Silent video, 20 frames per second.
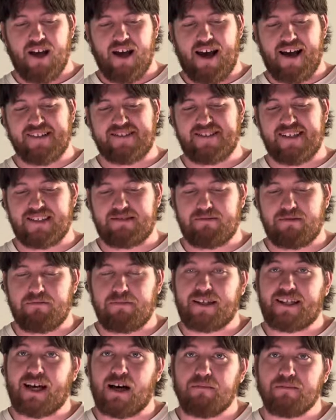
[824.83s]
Assessment
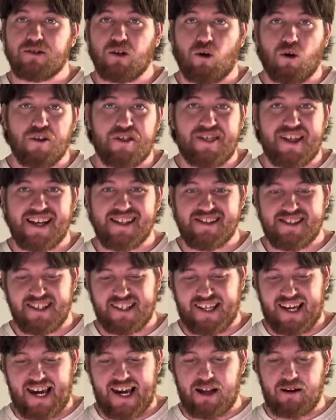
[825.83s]
becomes authentic
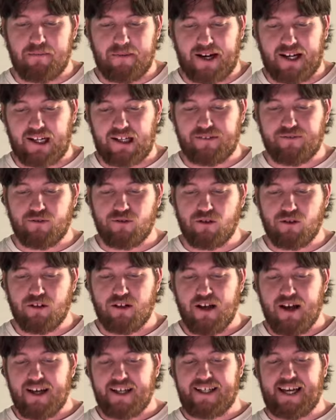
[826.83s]
and meaningful,
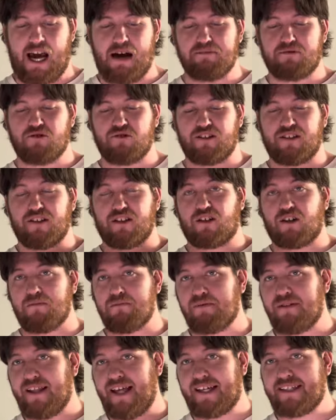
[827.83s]
capturing the
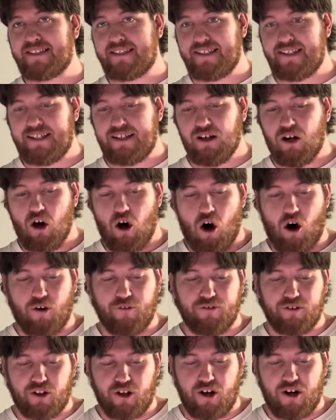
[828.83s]
complexity
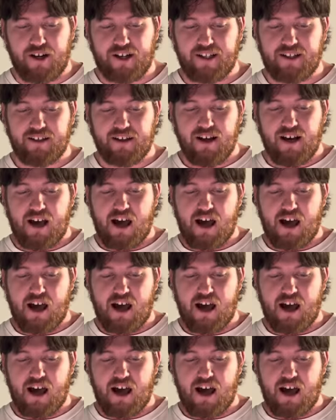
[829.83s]
of learning.